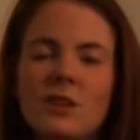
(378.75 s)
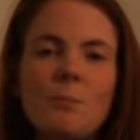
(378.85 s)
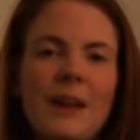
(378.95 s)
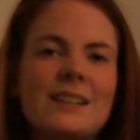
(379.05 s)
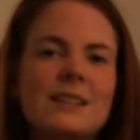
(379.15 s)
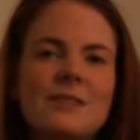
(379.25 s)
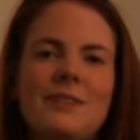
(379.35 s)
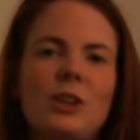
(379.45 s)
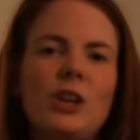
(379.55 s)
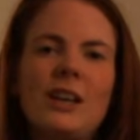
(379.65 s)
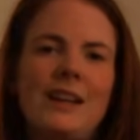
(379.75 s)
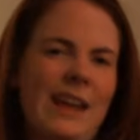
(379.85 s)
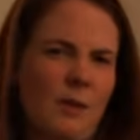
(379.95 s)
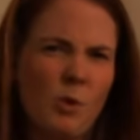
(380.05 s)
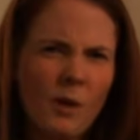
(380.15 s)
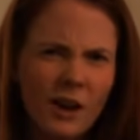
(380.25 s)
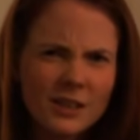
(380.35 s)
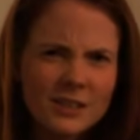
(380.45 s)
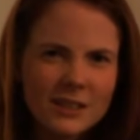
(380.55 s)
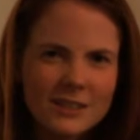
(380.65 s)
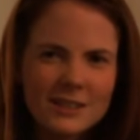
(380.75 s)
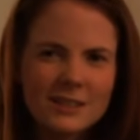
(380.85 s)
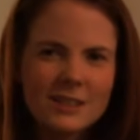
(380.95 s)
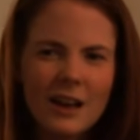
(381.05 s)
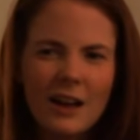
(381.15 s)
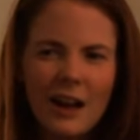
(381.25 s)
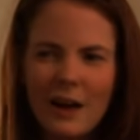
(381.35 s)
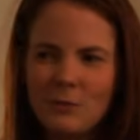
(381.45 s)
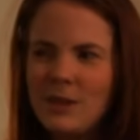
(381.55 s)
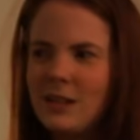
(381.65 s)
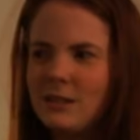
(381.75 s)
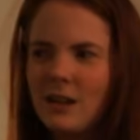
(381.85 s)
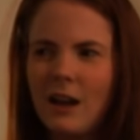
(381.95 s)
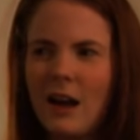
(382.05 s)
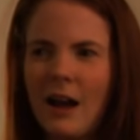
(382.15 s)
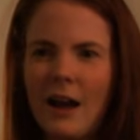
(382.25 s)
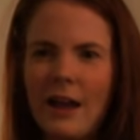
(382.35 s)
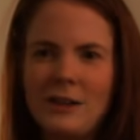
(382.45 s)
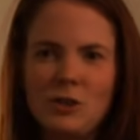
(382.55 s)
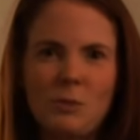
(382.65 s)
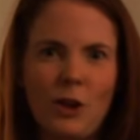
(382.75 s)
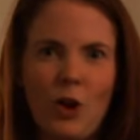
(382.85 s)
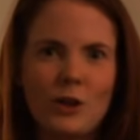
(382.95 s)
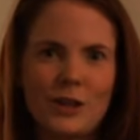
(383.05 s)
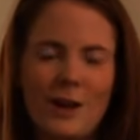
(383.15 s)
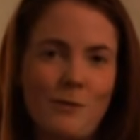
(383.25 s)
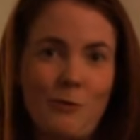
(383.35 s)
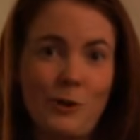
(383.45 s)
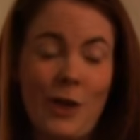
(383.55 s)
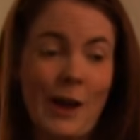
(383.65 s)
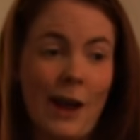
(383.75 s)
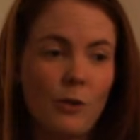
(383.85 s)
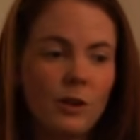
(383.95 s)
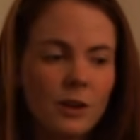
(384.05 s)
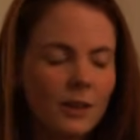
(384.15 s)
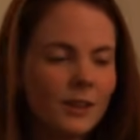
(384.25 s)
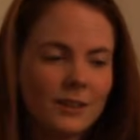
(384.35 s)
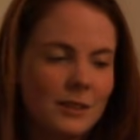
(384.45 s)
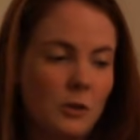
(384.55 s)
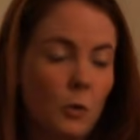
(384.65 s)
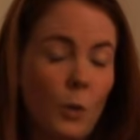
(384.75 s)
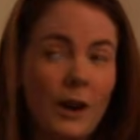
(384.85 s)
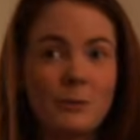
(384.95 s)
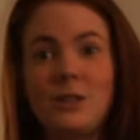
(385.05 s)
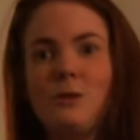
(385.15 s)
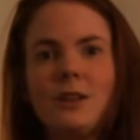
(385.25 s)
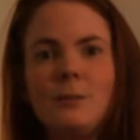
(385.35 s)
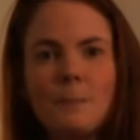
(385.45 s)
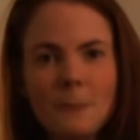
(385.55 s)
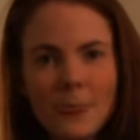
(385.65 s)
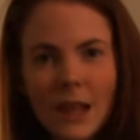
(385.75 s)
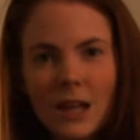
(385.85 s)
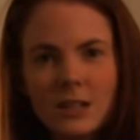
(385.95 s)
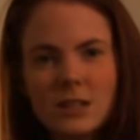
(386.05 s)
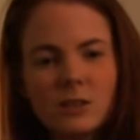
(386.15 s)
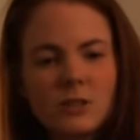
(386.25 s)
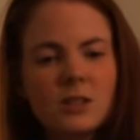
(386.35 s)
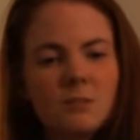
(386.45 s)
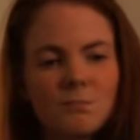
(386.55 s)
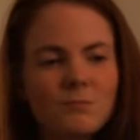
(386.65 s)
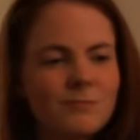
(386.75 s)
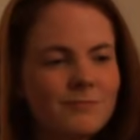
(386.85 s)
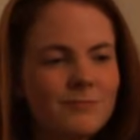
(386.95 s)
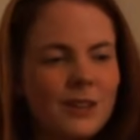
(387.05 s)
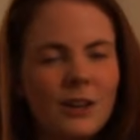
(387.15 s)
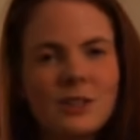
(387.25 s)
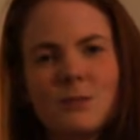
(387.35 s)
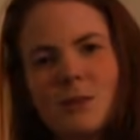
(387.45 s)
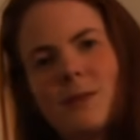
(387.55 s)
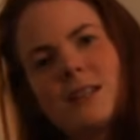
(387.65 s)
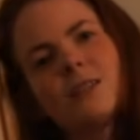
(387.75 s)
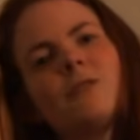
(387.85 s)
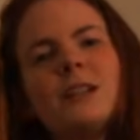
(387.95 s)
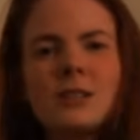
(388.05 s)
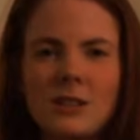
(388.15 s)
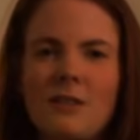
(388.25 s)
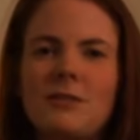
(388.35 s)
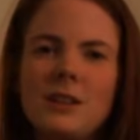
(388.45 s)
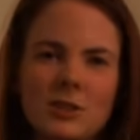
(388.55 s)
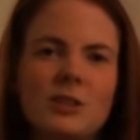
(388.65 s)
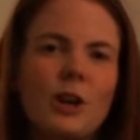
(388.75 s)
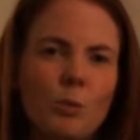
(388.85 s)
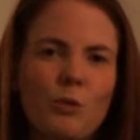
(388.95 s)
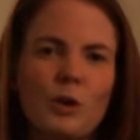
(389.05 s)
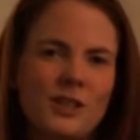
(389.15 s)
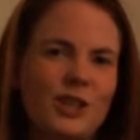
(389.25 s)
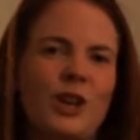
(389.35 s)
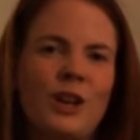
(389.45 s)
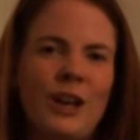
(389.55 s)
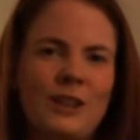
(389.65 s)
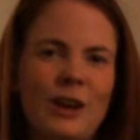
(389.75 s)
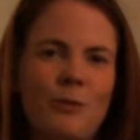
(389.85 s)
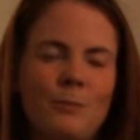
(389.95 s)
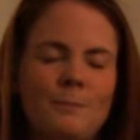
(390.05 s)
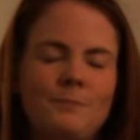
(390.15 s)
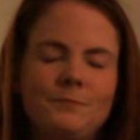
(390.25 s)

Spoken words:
the basics of it looking in an ammo box, because, I mean, it took me a long time to figure that out. Didn't know what I was doing. So just, you know, some of the basic range stuff that you should know before you should head out.